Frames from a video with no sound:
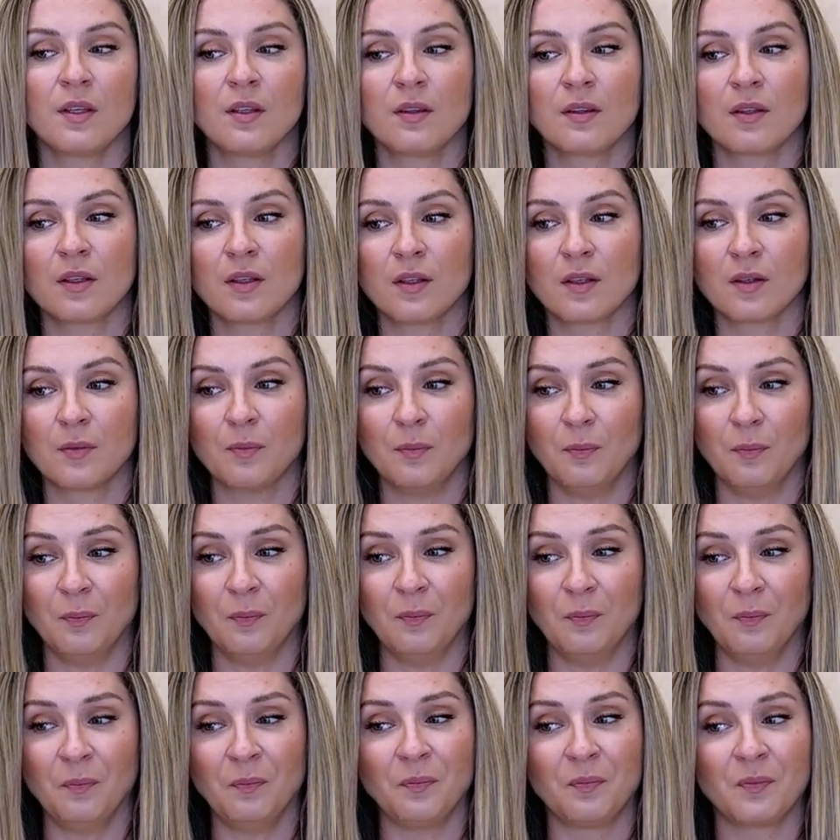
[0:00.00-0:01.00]
in the
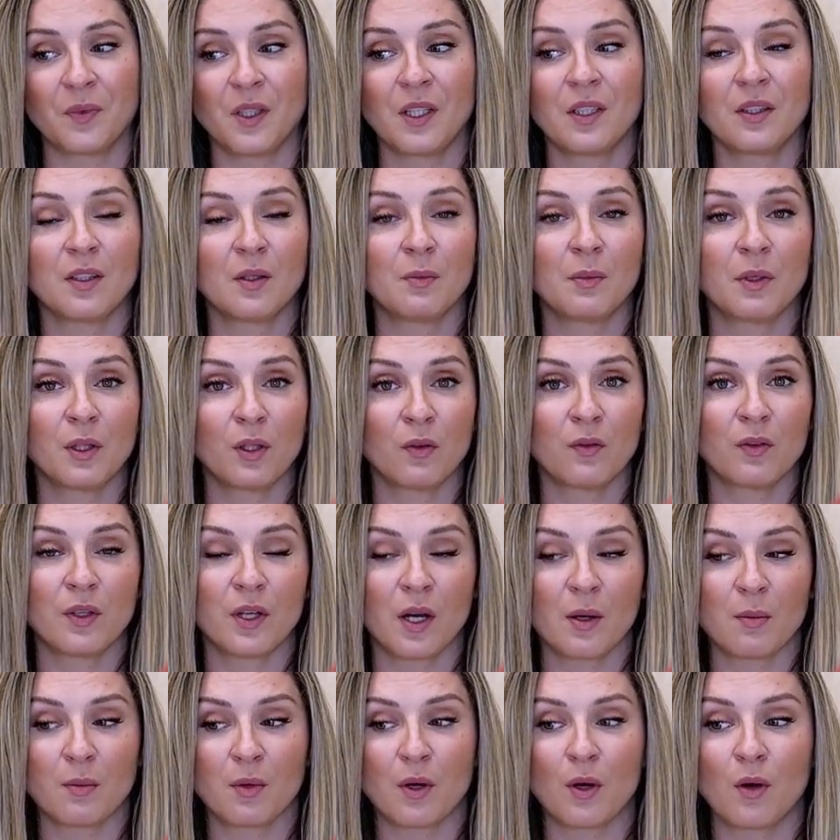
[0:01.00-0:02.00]
in the middle of the
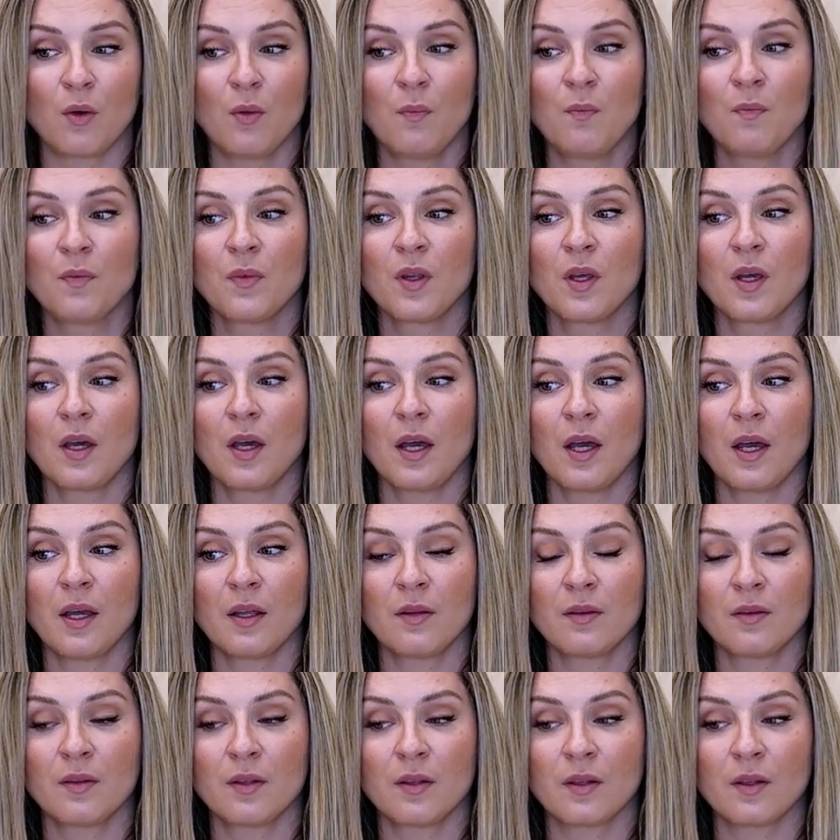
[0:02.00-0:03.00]
eyebrow,
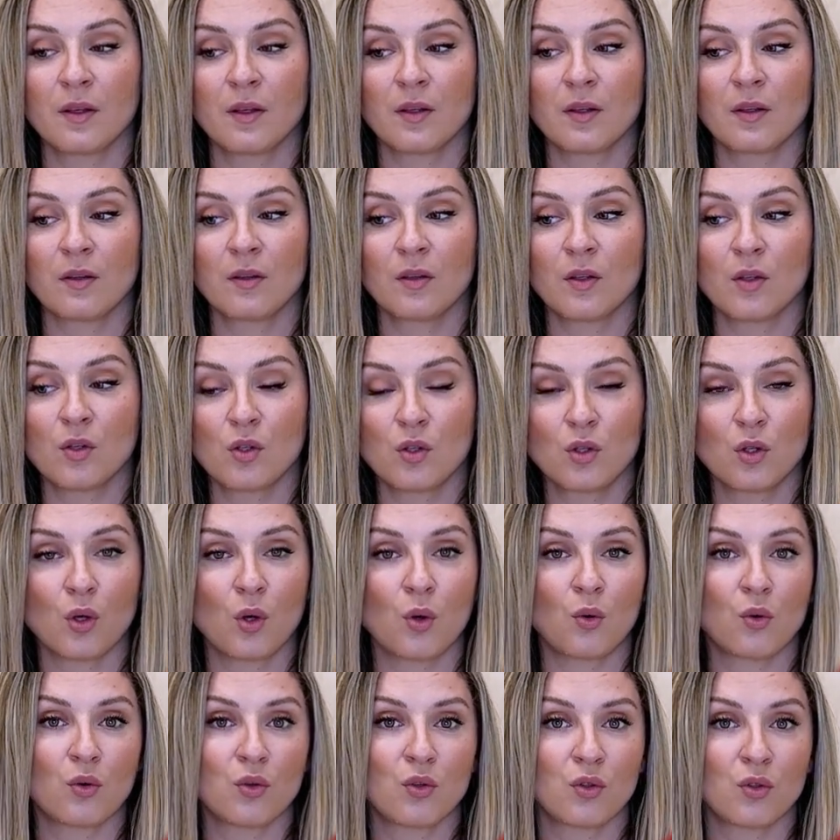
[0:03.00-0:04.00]
and the
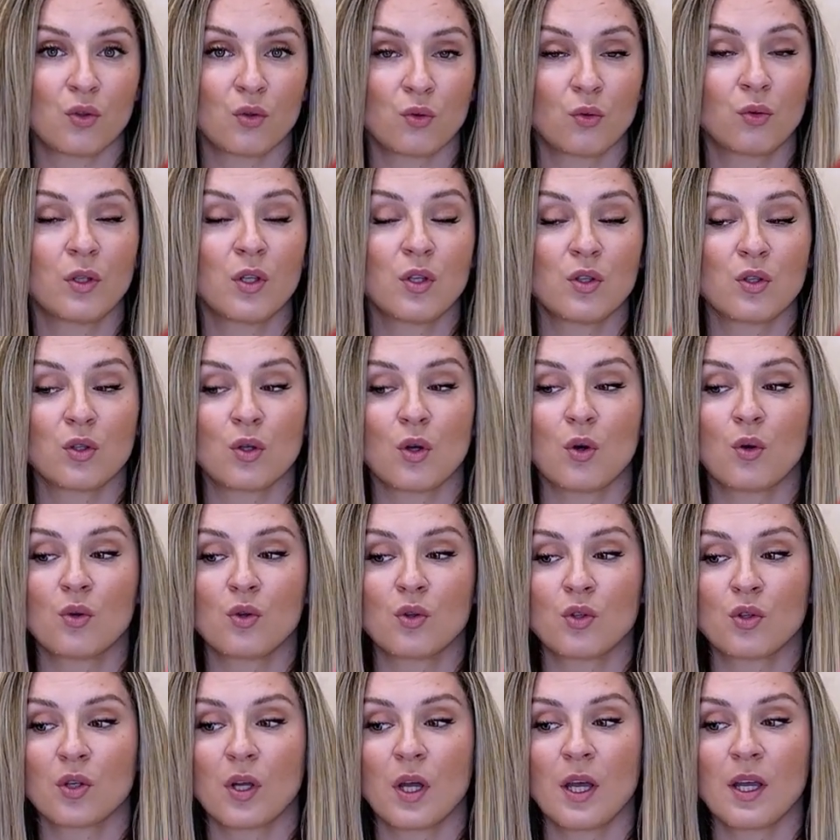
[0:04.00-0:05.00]

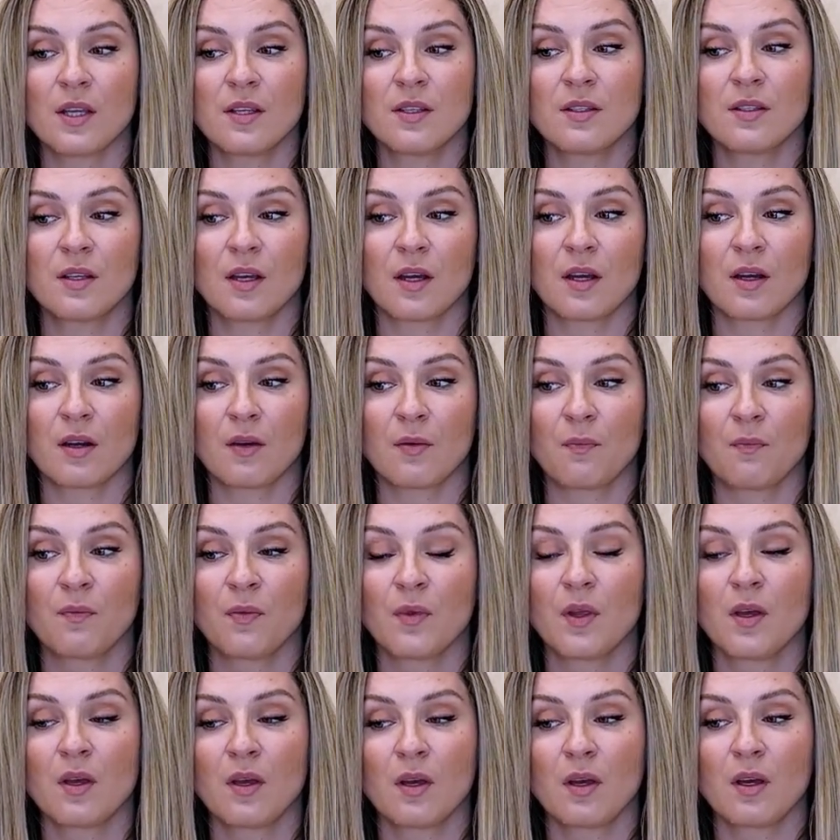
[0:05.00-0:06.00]
strokes as they are
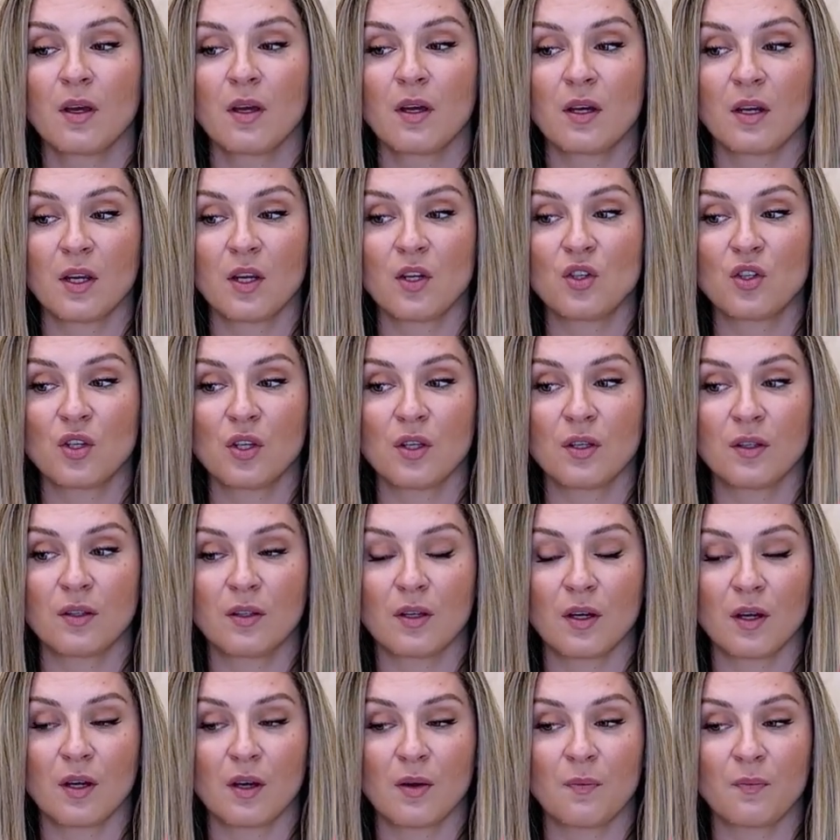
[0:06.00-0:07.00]
reaching
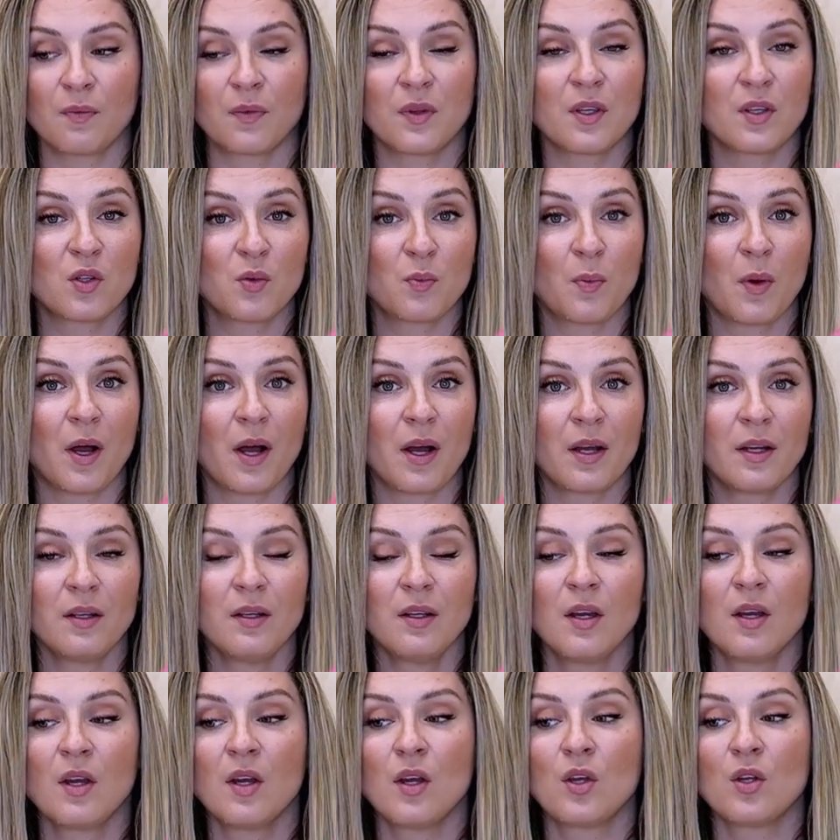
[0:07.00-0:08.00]
the spine.